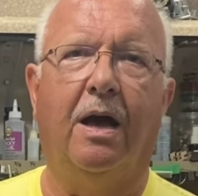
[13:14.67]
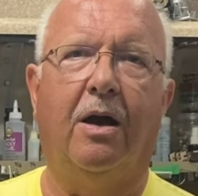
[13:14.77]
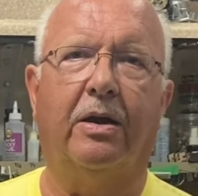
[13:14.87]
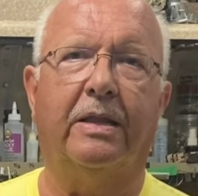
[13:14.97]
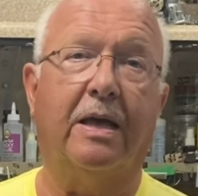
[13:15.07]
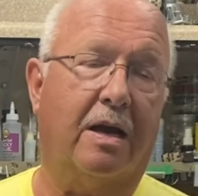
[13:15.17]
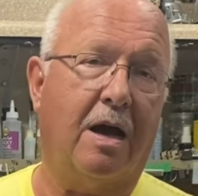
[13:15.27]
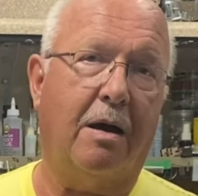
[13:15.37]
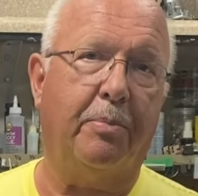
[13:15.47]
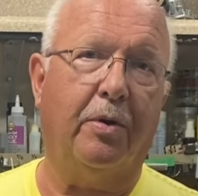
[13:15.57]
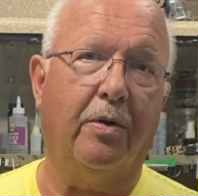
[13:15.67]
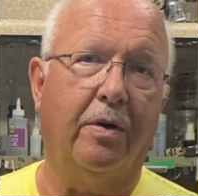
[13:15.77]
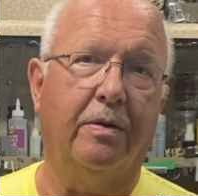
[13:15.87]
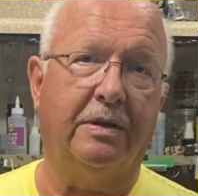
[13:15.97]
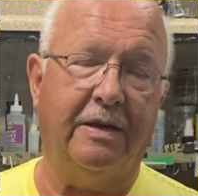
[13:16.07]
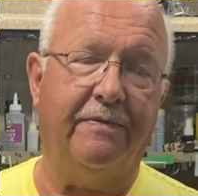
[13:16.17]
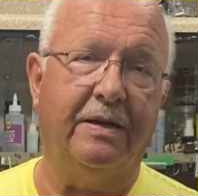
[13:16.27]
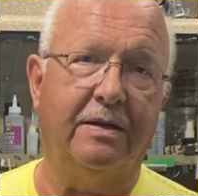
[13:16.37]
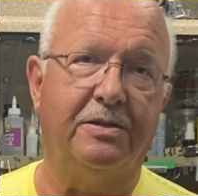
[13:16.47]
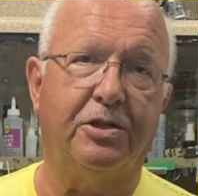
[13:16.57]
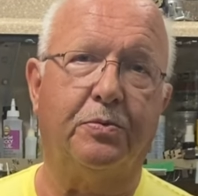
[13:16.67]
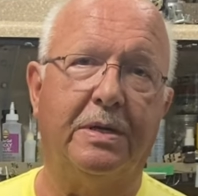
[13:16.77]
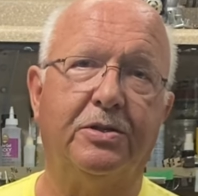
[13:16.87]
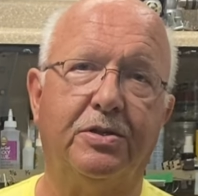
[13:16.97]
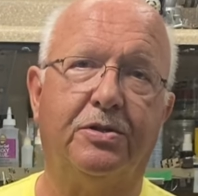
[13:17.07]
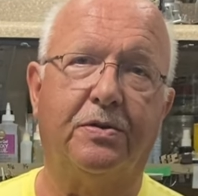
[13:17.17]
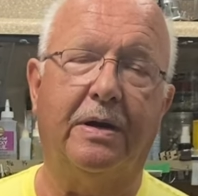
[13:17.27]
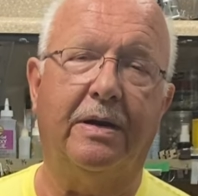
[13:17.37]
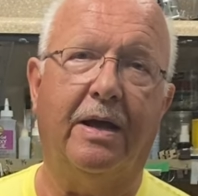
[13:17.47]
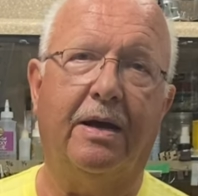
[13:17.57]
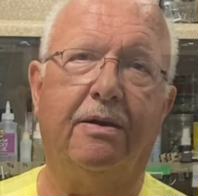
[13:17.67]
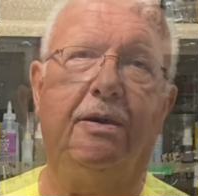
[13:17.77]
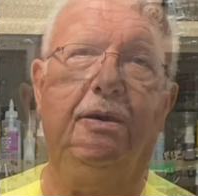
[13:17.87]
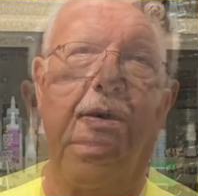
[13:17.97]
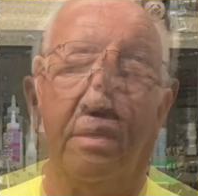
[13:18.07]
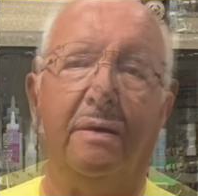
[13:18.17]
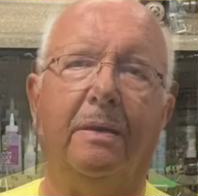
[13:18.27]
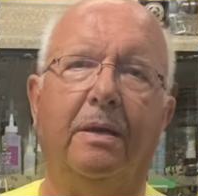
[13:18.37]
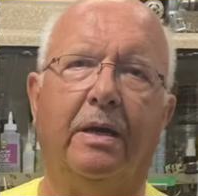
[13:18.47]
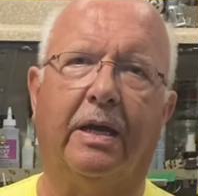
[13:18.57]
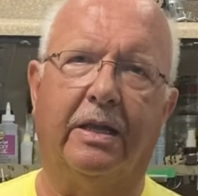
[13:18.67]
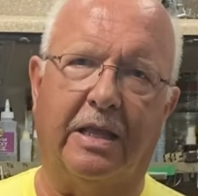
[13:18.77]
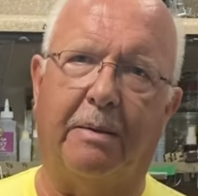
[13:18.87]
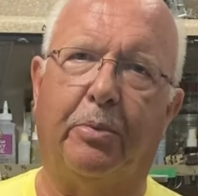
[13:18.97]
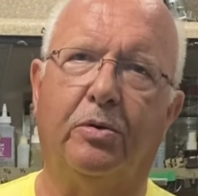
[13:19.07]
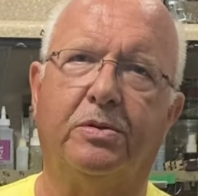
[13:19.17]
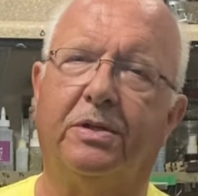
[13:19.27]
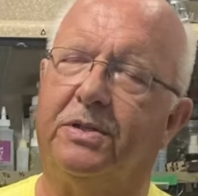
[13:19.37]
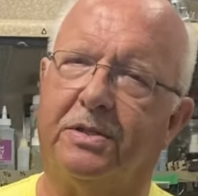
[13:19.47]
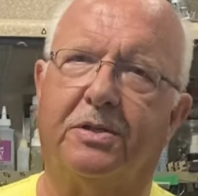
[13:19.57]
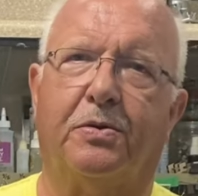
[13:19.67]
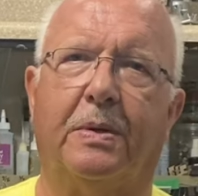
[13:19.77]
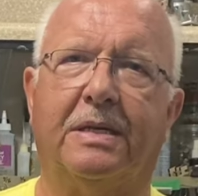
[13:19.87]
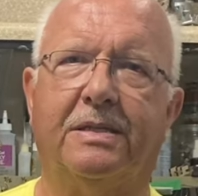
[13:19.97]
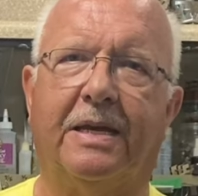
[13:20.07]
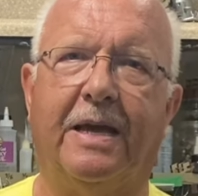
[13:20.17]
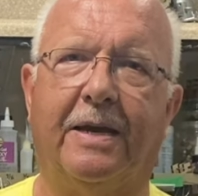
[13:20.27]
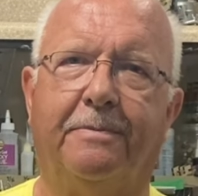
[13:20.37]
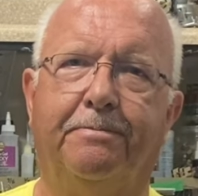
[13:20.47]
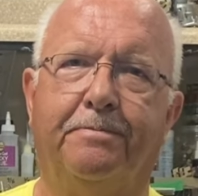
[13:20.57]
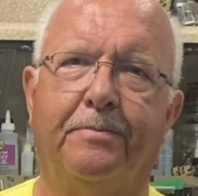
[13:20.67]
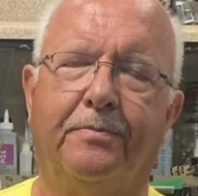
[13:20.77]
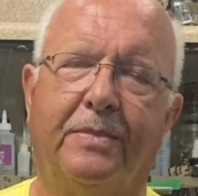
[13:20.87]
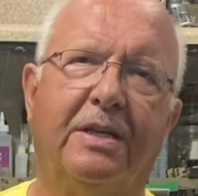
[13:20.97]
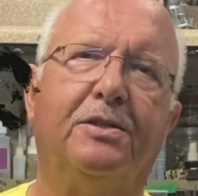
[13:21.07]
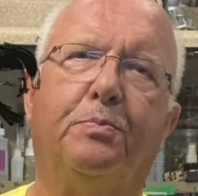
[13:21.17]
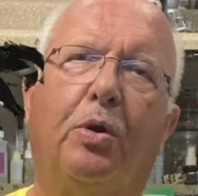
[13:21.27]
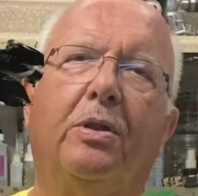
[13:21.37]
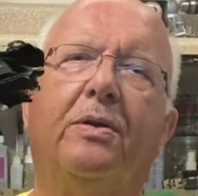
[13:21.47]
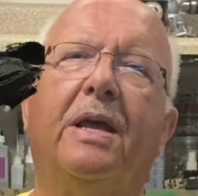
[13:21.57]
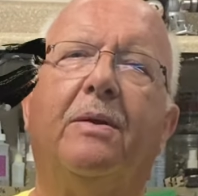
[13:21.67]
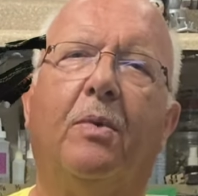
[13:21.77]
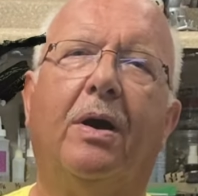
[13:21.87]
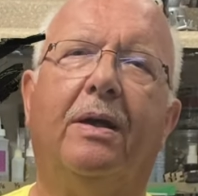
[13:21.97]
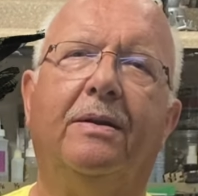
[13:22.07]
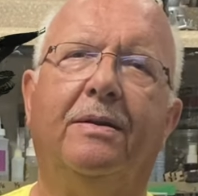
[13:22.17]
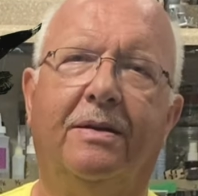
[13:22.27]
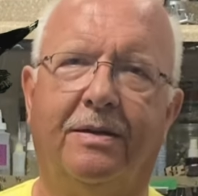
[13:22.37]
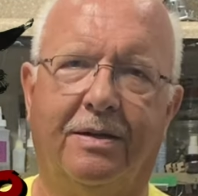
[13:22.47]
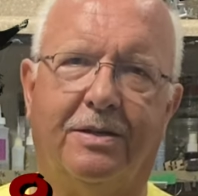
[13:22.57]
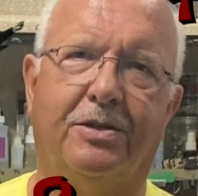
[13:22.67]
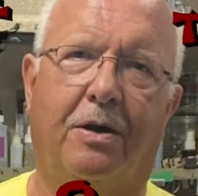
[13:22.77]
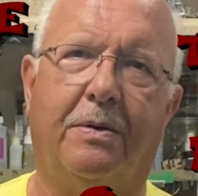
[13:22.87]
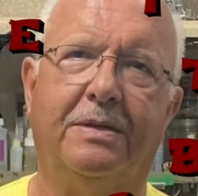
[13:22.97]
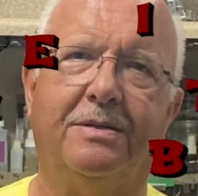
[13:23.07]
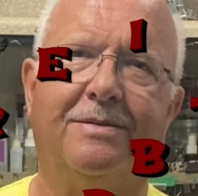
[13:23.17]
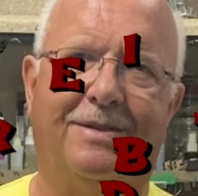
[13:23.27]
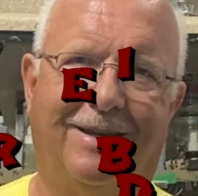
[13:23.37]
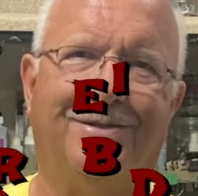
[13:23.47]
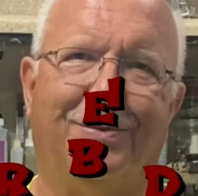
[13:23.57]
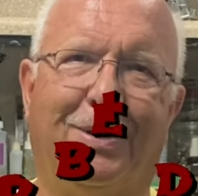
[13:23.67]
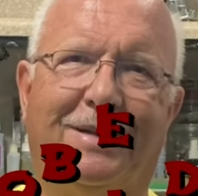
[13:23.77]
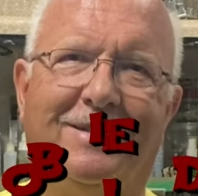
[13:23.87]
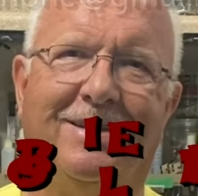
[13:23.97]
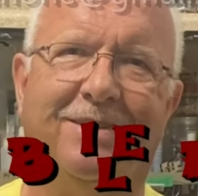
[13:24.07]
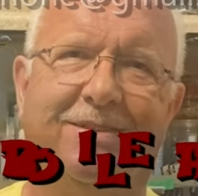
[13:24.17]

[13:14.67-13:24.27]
I'll get that copper leafing situation straightened out and get that posted just as quick as I can. This is Boiler Dan One. As always, thanks for watching.